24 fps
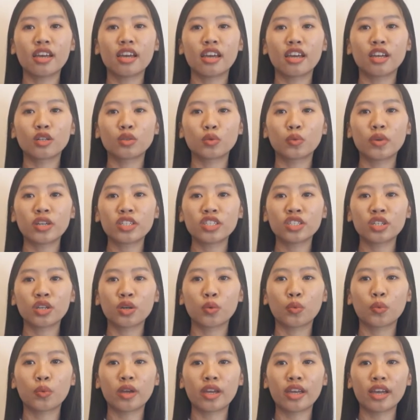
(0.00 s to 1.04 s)
in which
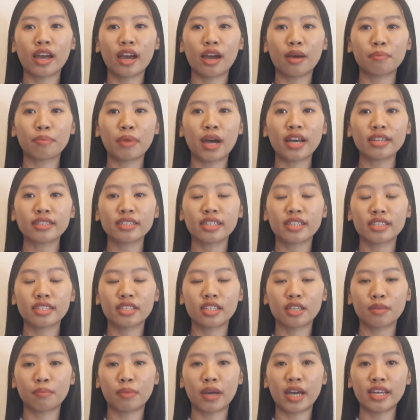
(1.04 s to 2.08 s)
we are
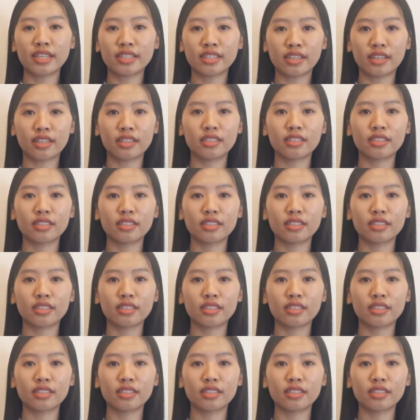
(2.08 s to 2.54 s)
participated.